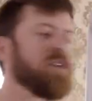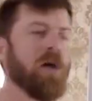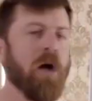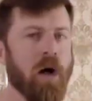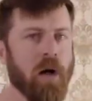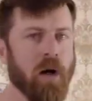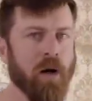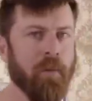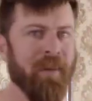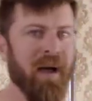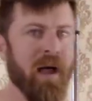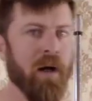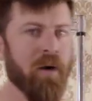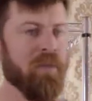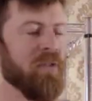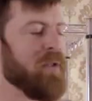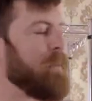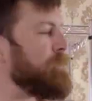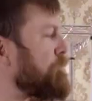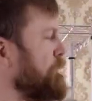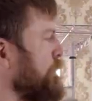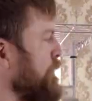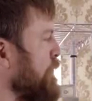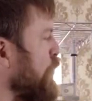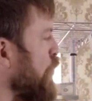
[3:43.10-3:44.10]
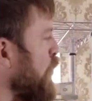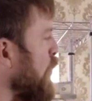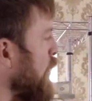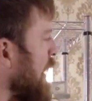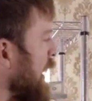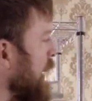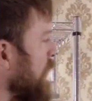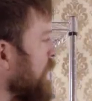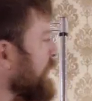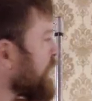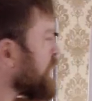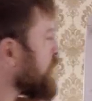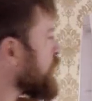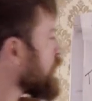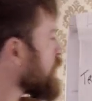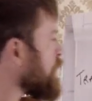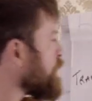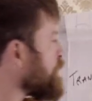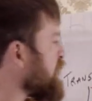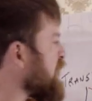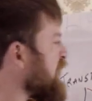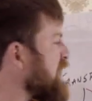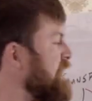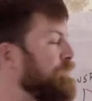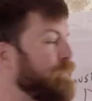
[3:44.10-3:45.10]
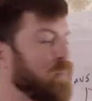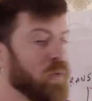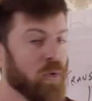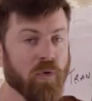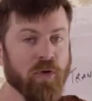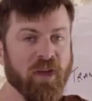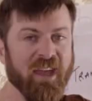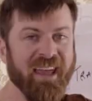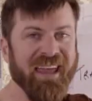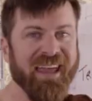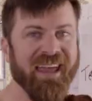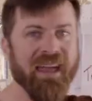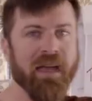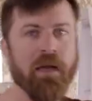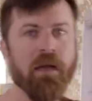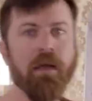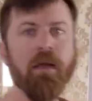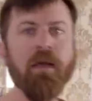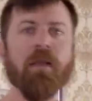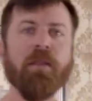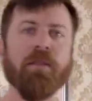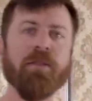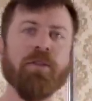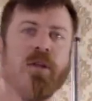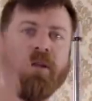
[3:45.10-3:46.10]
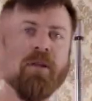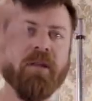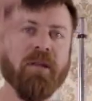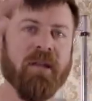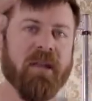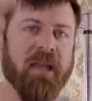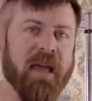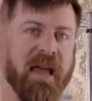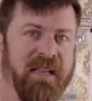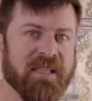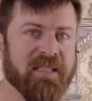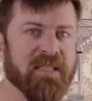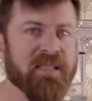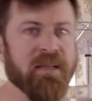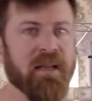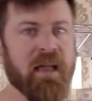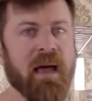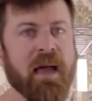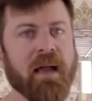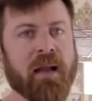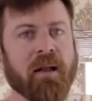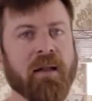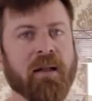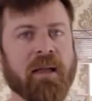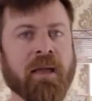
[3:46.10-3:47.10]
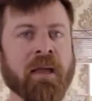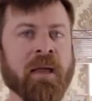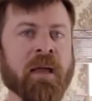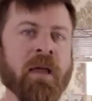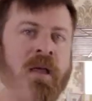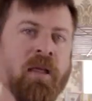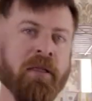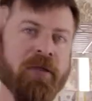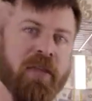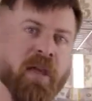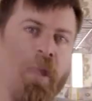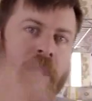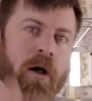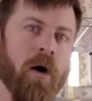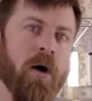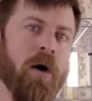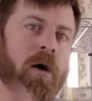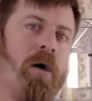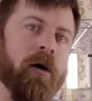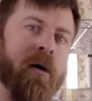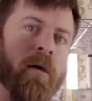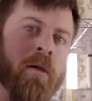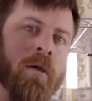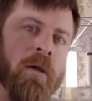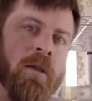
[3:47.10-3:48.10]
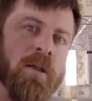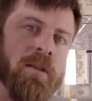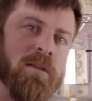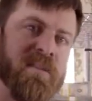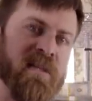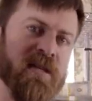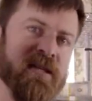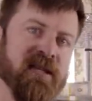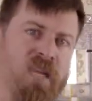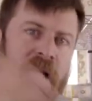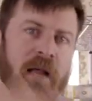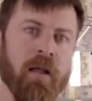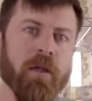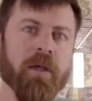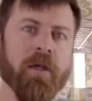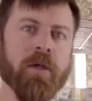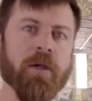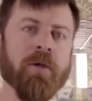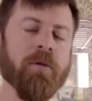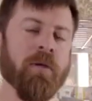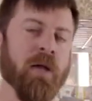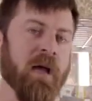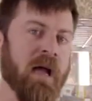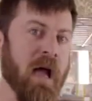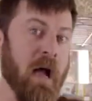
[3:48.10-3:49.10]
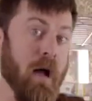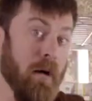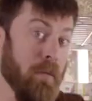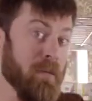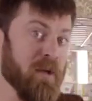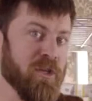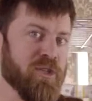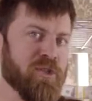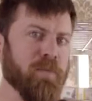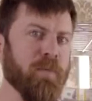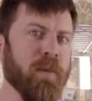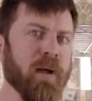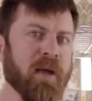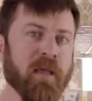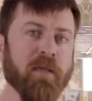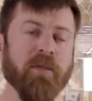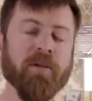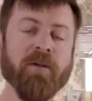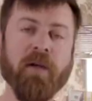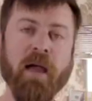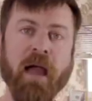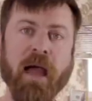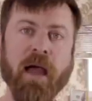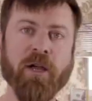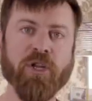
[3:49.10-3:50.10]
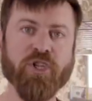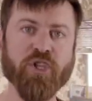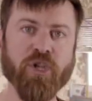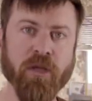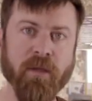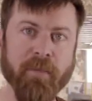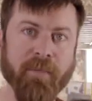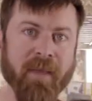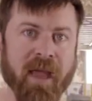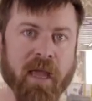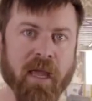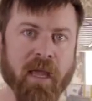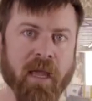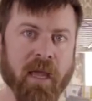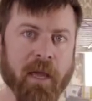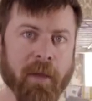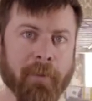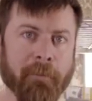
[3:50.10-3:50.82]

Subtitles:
talk about it. And the wealthier people get, the less likely they are to tell you how much money they're actually making.